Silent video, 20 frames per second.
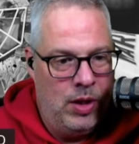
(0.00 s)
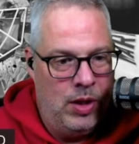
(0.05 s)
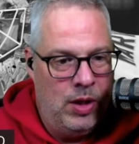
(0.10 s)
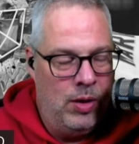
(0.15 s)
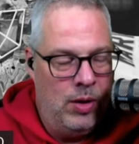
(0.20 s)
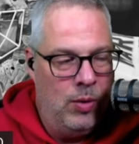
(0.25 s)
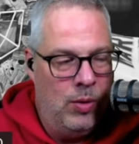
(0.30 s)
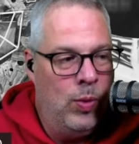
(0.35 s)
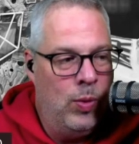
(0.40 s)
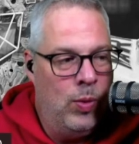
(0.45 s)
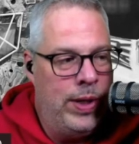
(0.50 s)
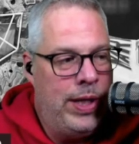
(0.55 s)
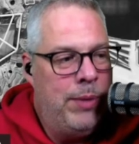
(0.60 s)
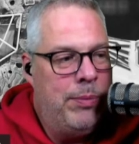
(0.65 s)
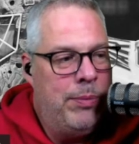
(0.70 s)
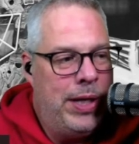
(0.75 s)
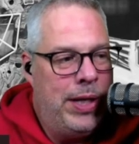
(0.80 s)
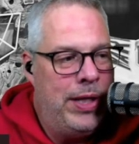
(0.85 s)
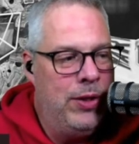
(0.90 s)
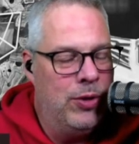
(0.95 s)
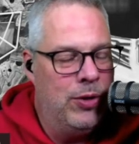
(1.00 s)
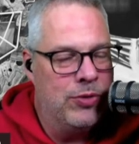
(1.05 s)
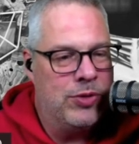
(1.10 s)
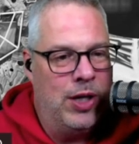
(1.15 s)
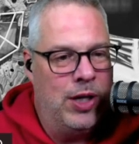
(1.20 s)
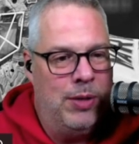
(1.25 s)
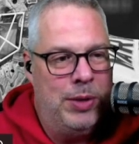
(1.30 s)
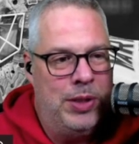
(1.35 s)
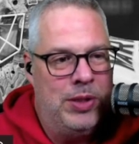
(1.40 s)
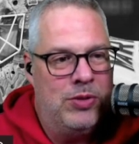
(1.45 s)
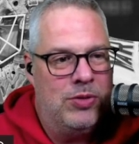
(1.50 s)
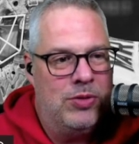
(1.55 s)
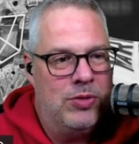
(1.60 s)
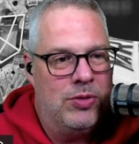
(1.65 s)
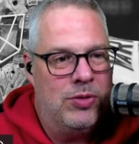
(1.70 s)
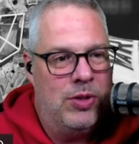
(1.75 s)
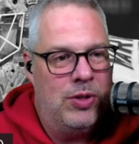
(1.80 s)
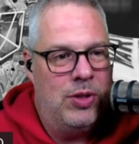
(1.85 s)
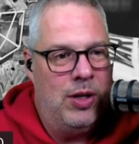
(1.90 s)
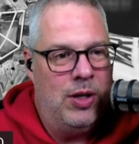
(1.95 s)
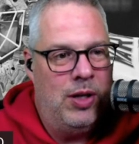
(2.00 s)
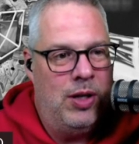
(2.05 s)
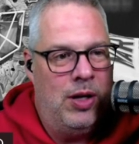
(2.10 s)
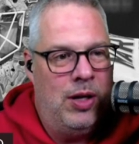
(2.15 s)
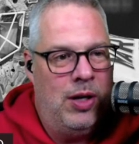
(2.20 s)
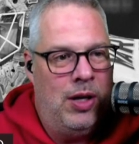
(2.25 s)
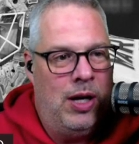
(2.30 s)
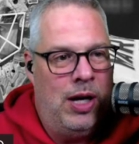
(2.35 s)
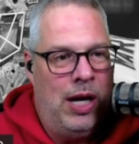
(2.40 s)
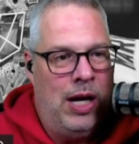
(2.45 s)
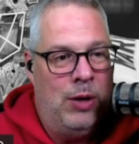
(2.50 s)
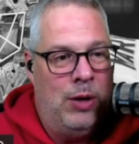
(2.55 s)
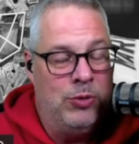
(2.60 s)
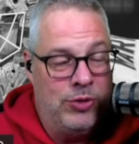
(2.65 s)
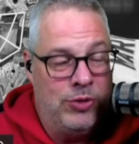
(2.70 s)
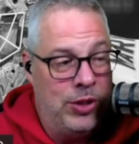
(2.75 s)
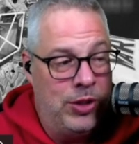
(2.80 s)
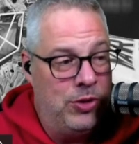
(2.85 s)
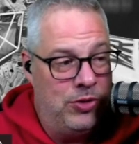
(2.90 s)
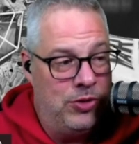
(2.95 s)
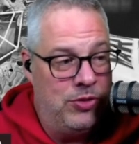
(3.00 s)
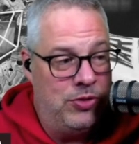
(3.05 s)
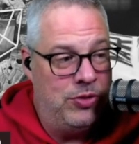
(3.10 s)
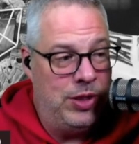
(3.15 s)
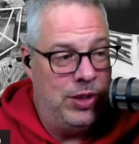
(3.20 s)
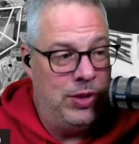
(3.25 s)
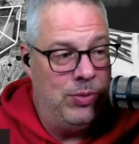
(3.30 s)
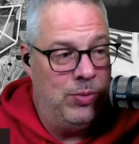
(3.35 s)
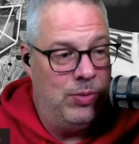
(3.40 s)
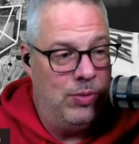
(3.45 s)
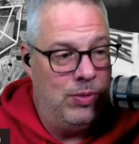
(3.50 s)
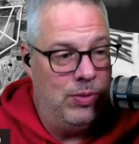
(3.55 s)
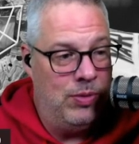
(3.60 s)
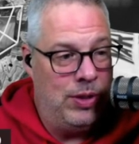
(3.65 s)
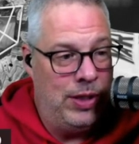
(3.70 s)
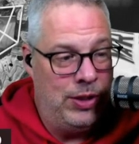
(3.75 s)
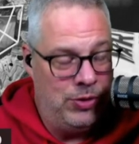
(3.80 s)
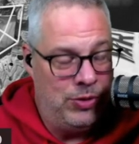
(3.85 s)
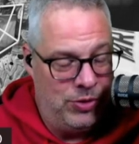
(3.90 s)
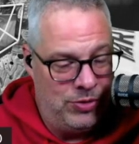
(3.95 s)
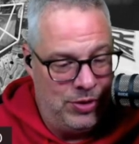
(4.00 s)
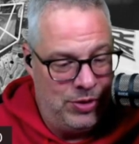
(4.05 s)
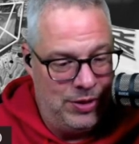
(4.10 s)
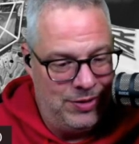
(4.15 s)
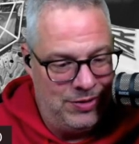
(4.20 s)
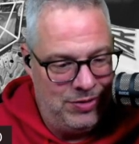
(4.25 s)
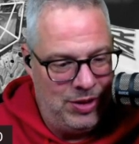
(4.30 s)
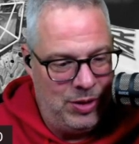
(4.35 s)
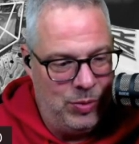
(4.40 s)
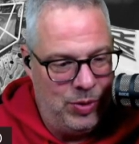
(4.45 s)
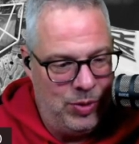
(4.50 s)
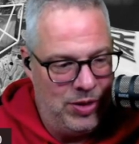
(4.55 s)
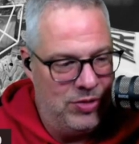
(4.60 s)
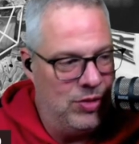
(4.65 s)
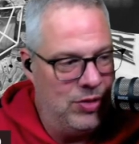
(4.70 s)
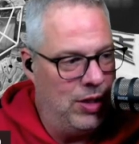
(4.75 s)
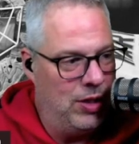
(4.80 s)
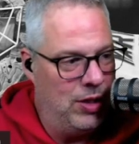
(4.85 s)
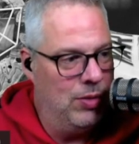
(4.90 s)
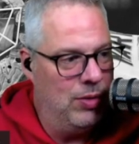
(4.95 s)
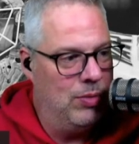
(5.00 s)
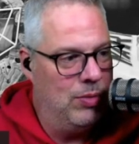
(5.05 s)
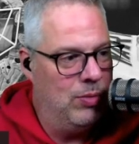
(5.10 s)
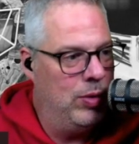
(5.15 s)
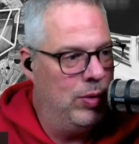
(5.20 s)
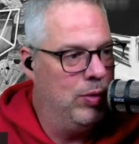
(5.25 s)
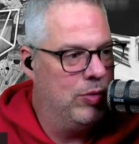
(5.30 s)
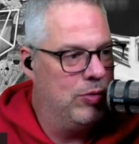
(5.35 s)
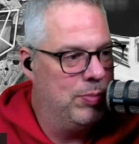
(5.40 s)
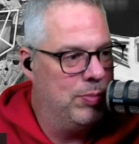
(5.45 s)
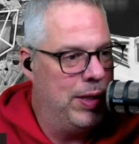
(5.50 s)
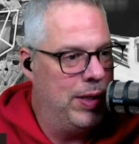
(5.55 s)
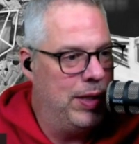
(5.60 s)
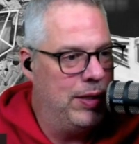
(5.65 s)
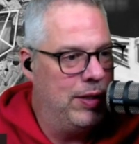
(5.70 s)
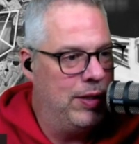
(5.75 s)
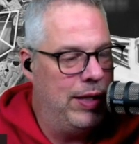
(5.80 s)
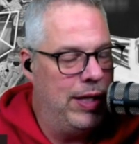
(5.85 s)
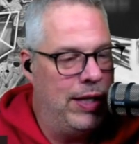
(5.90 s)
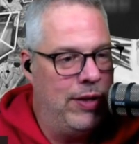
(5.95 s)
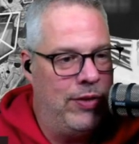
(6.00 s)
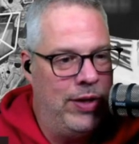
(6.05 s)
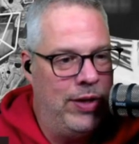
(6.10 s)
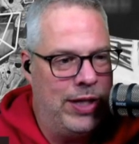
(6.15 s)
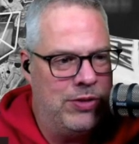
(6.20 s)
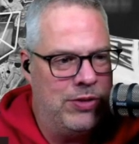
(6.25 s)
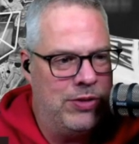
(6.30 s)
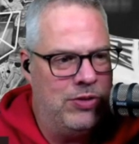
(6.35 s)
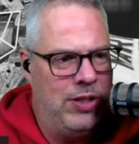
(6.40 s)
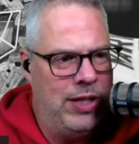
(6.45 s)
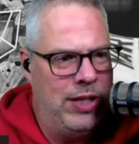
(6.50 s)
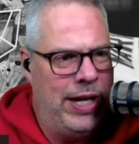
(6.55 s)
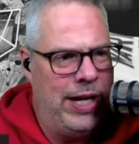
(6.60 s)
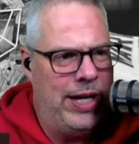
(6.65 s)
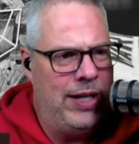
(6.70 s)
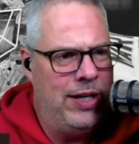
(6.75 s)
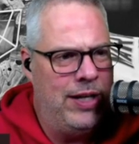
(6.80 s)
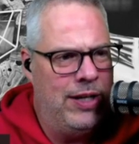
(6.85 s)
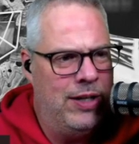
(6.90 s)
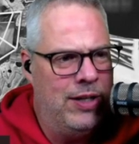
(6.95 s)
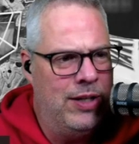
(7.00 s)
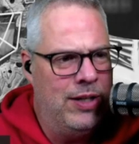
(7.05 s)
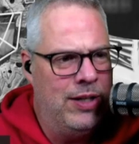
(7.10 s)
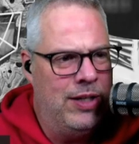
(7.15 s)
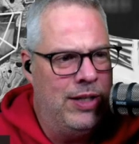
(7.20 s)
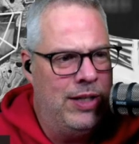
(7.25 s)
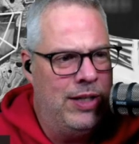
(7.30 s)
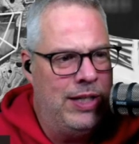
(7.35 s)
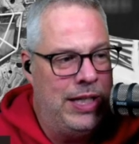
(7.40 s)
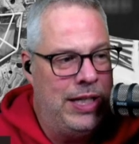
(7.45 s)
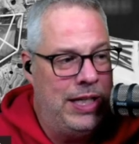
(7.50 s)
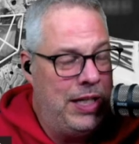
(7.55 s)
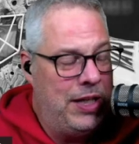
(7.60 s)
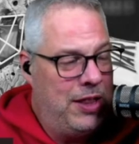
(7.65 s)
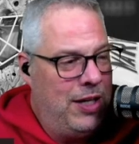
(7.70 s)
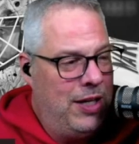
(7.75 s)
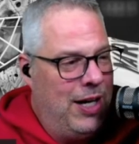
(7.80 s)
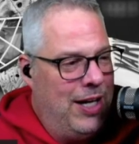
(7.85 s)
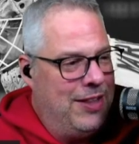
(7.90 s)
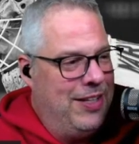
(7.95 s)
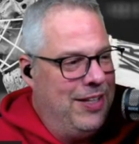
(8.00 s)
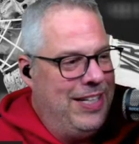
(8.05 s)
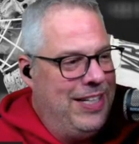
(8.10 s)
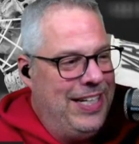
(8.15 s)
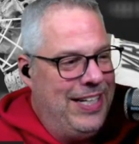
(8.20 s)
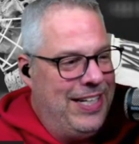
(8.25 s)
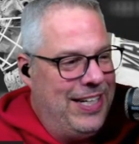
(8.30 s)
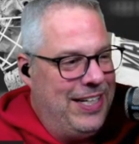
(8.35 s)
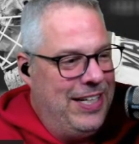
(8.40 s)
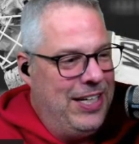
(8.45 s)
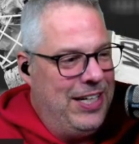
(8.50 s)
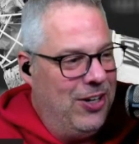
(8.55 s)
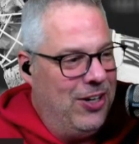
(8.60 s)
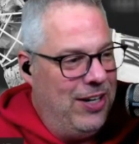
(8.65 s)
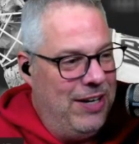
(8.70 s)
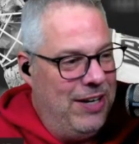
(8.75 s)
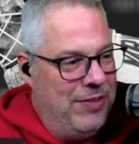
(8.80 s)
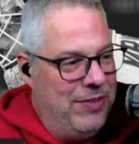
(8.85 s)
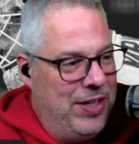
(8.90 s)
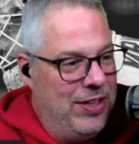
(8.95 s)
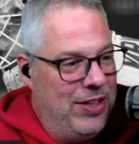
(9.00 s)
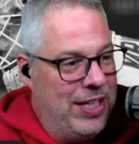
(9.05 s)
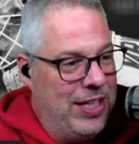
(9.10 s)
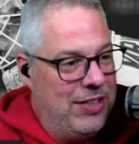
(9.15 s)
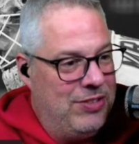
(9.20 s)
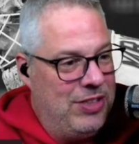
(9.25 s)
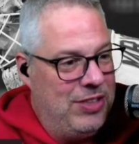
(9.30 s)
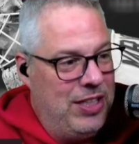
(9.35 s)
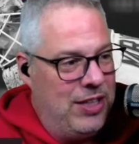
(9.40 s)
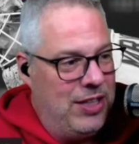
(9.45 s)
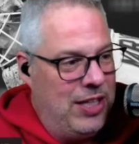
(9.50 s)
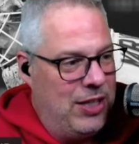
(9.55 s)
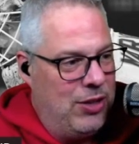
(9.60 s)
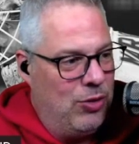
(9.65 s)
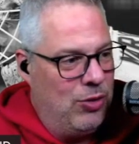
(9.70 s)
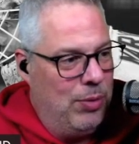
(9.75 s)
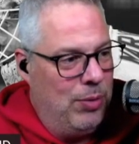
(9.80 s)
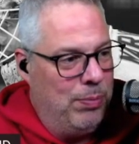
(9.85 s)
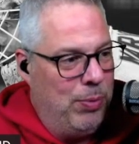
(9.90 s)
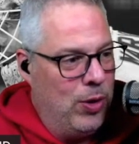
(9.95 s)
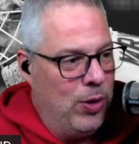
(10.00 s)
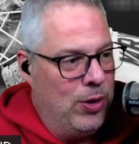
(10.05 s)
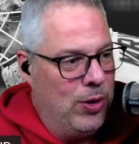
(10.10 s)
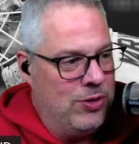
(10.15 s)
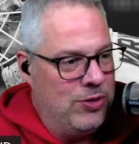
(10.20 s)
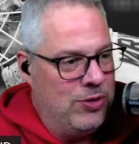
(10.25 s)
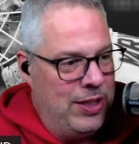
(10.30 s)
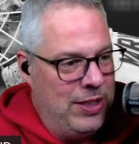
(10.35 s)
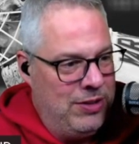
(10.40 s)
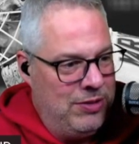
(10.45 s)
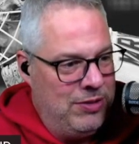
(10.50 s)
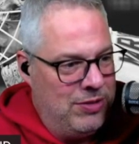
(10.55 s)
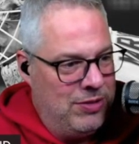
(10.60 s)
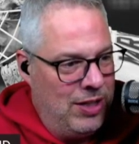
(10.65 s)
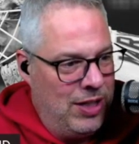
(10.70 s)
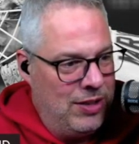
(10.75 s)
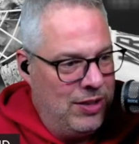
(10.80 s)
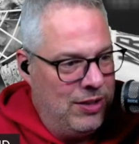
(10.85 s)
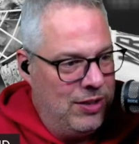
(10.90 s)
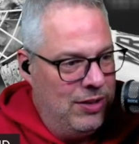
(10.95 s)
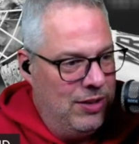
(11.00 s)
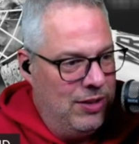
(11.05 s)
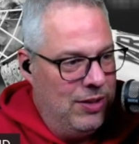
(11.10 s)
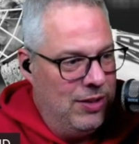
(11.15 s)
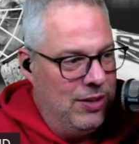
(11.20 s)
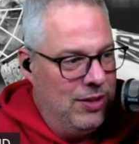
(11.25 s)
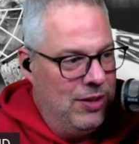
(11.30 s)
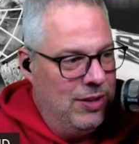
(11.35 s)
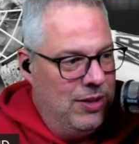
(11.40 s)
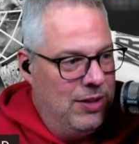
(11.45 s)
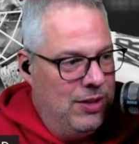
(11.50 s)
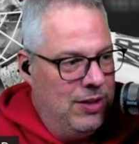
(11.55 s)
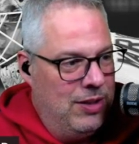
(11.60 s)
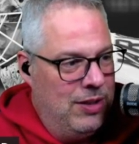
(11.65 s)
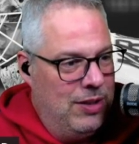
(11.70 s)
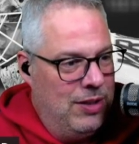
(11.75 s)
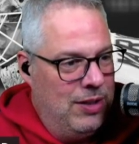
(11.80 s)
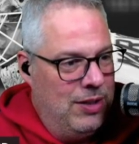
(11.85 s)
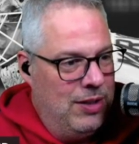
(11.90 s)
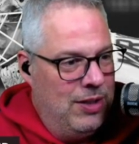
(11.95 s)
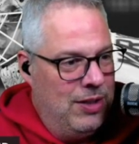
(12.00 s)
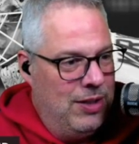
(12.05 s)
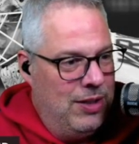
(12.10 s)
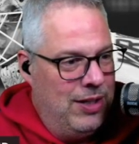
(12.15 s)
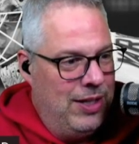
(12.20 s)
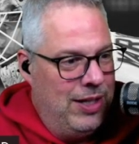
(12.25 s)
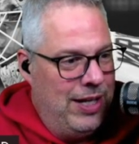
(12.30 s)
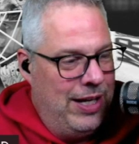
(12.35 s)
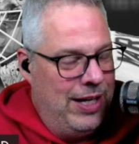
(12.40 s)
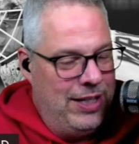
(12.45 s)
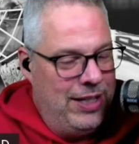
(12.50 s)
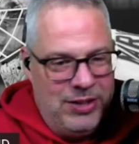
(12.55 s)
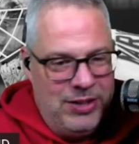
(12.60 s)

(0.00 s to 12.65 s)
When he made those comments, I was interested to see what Sutter would respond to that. And the next day, he thought that he didn't hear it evidently because he thought the reporter said he sucked. And he's